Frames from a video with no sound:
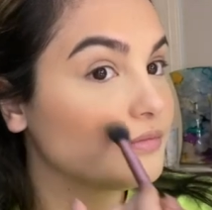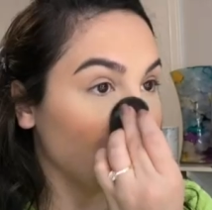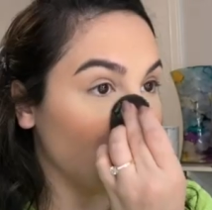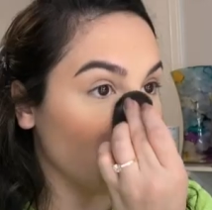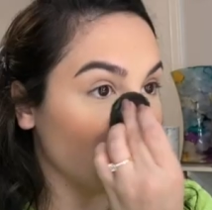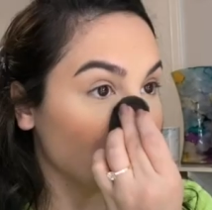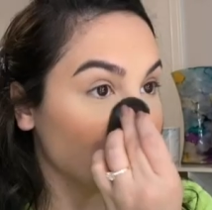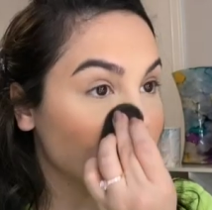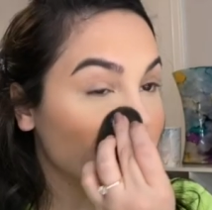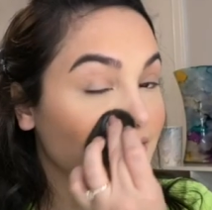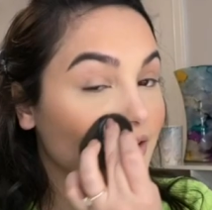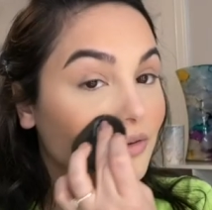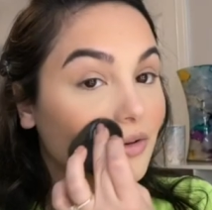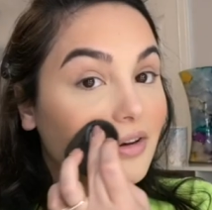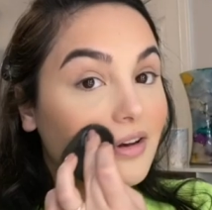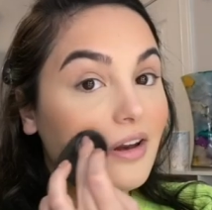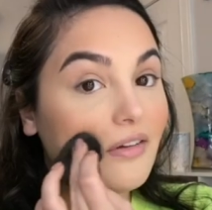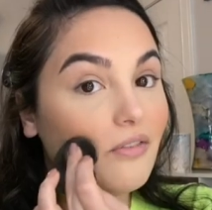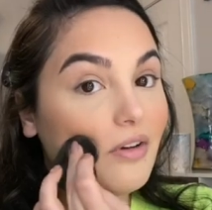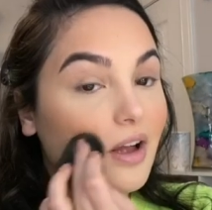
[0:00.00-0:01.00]
Honestly, you
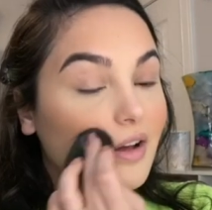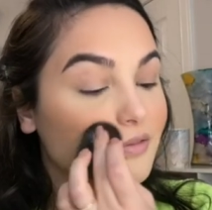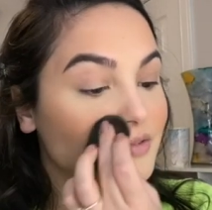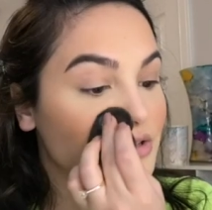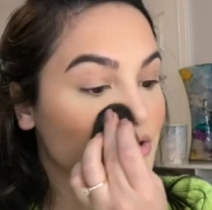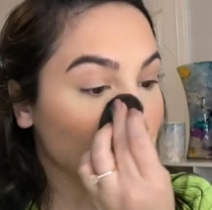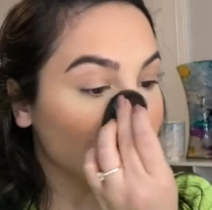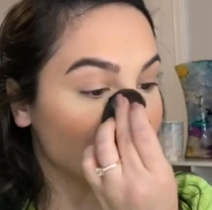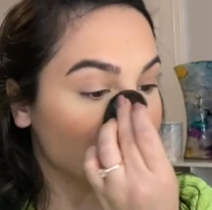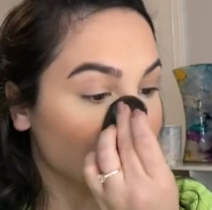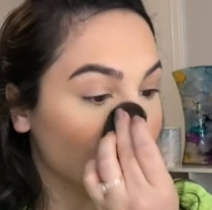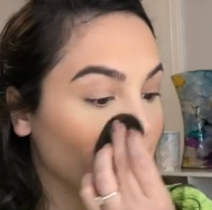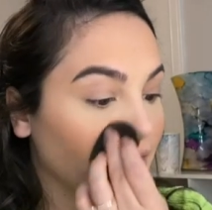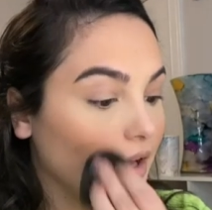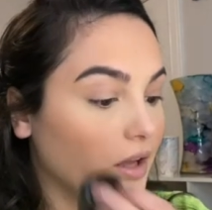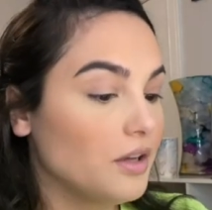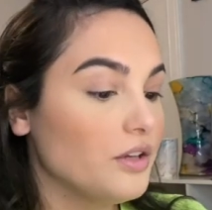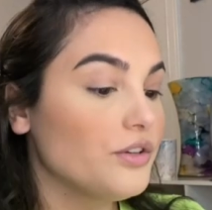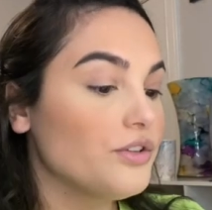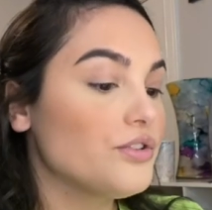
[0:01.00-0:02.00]
can never have too much
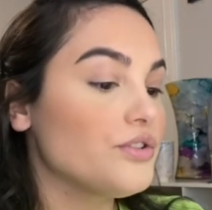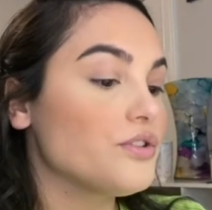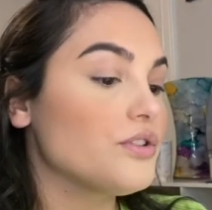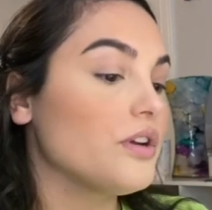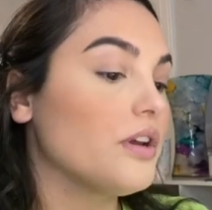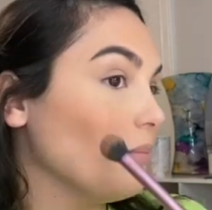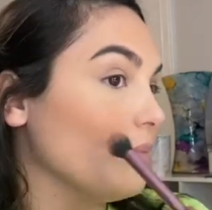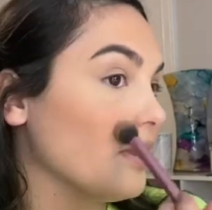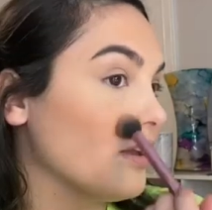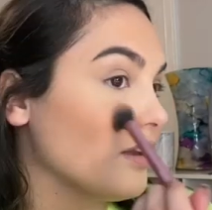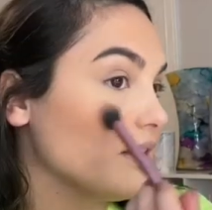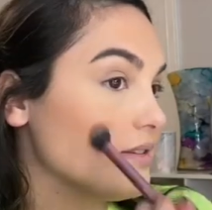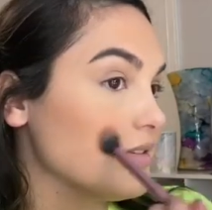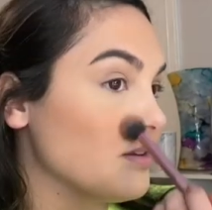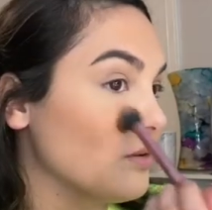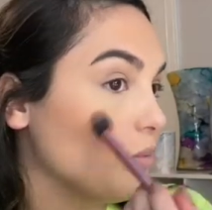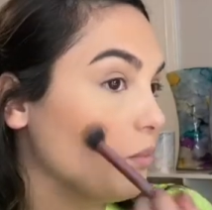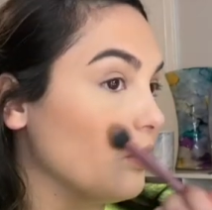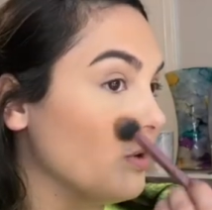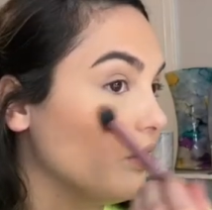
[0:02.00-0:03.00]
blush because
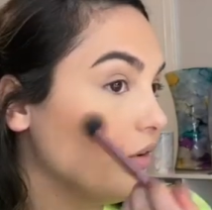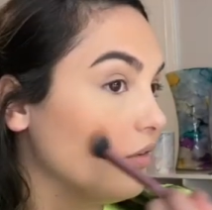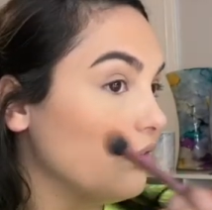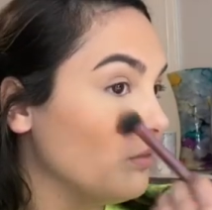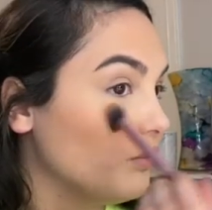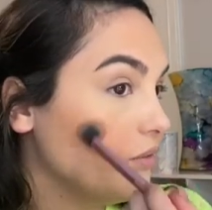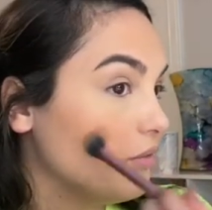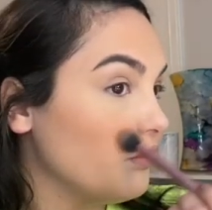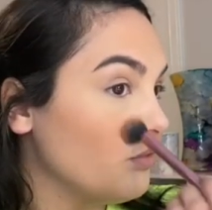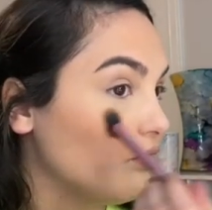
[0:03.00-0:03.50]
it will